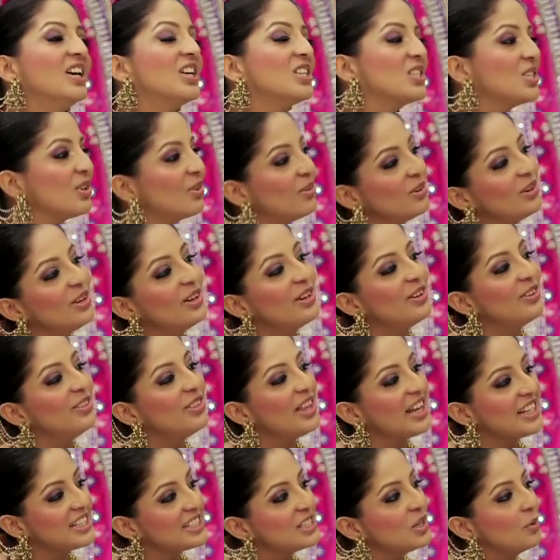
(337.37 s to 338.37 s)
So
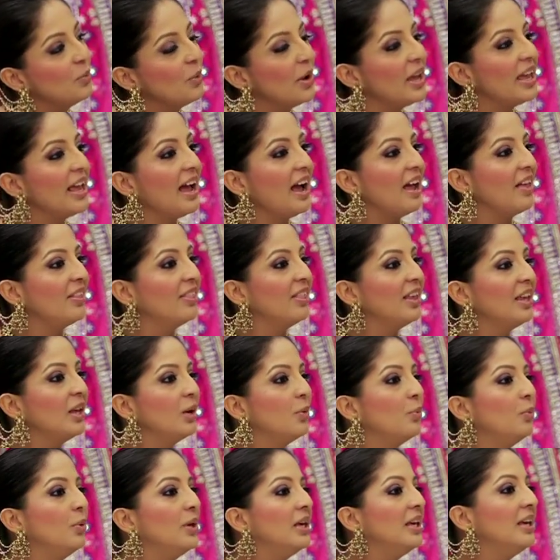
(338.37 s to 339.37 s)
that's the way I
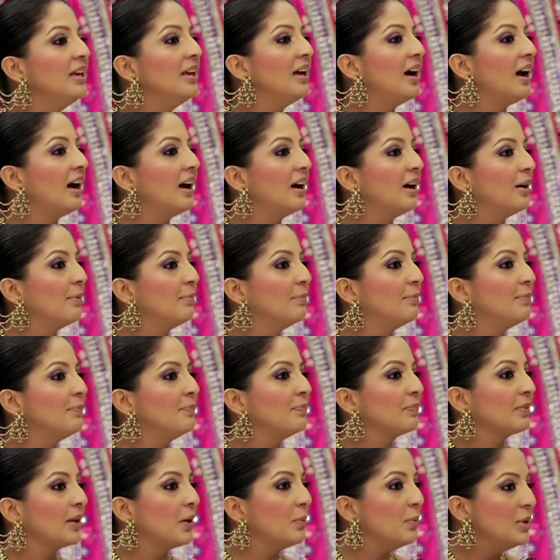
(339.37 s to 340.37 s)
think we
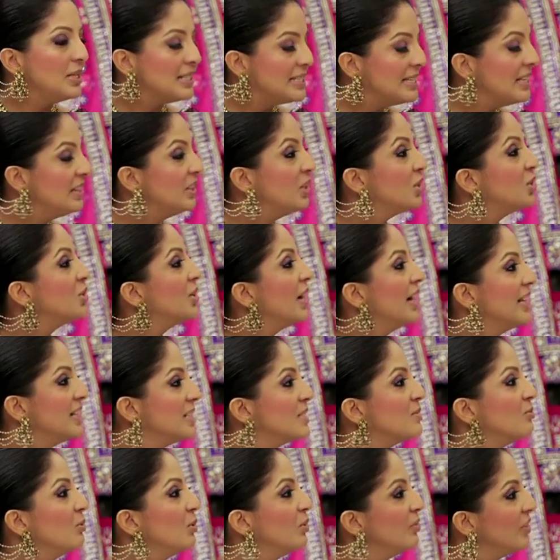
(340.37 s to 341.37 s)
see the
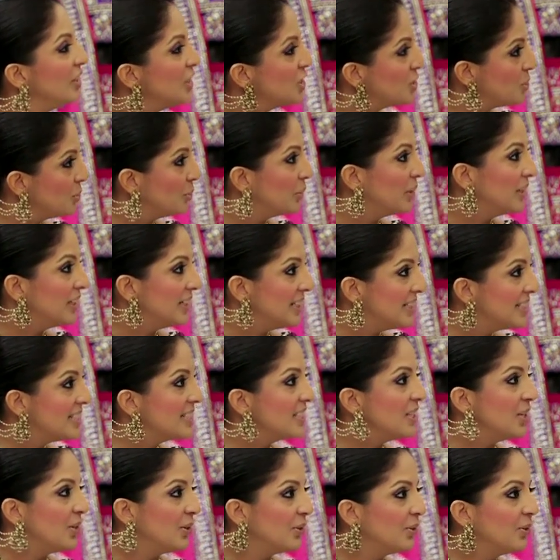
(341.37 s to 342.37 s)
trends moving
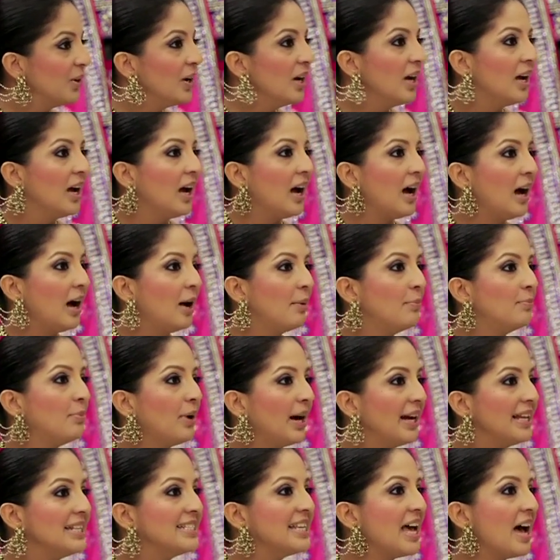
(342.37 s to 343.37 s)
towards, you know.
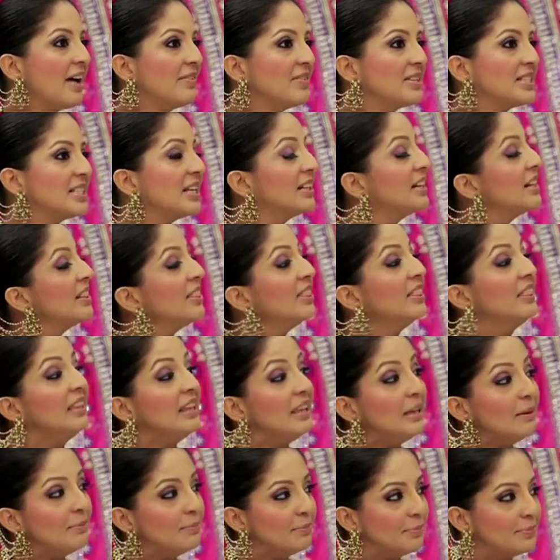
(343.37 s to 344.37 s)
Brides have a certain
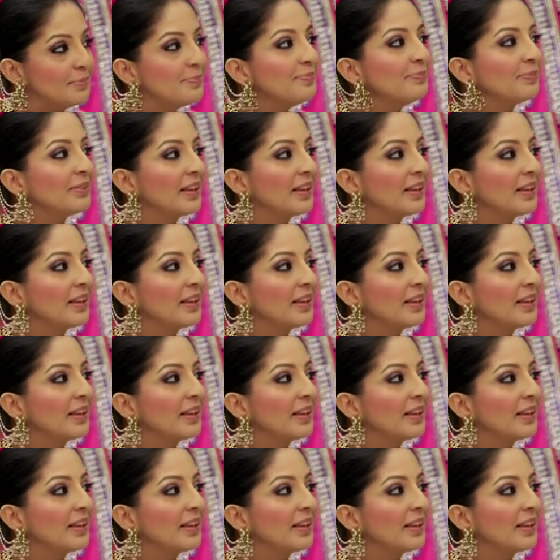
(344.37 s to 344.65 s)
theme